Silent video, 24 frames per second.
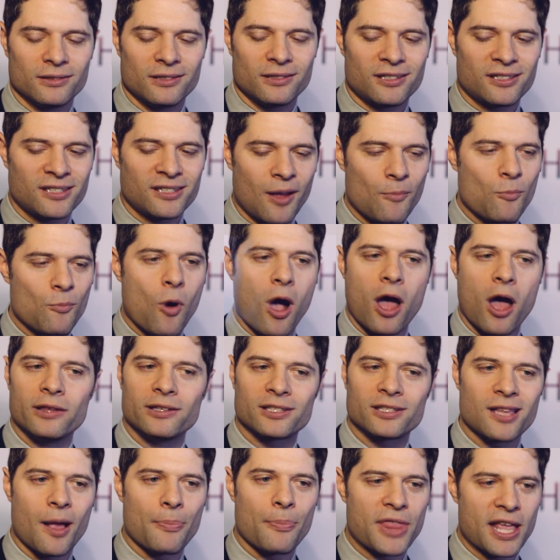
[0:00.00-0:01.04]
someone,
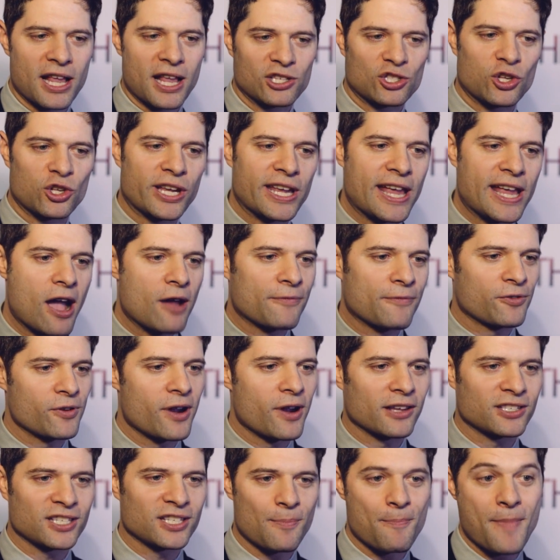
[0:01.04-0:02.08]
something is looking out for
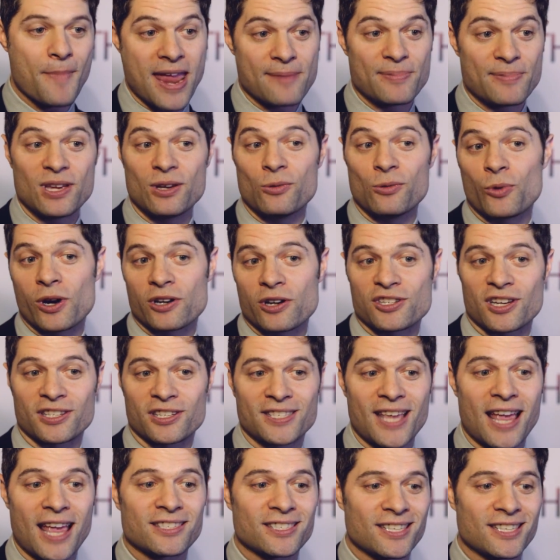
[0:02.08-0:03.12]
us, and maybe we're just
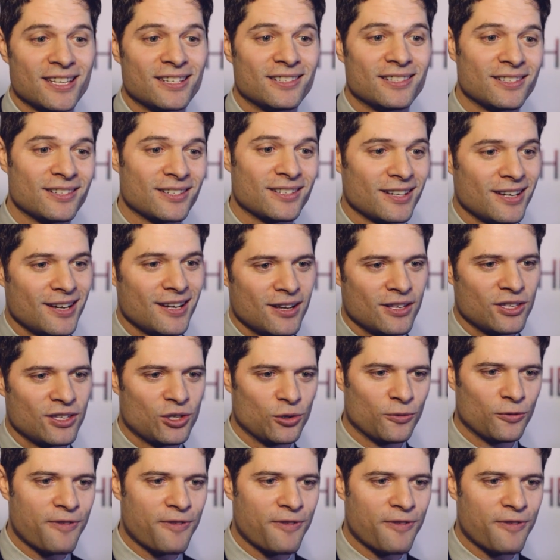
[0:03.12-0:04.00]
destined to